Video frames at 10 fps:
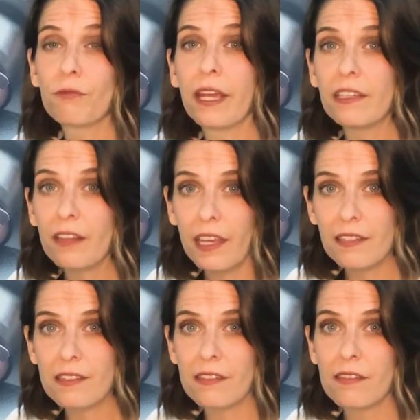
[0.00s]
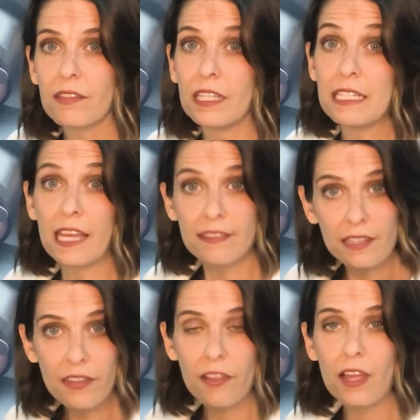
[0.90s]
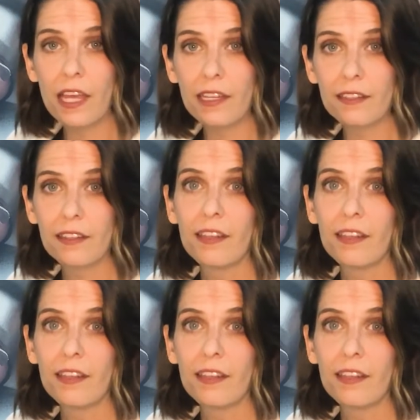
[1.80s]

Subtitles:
regulates the intensity of the light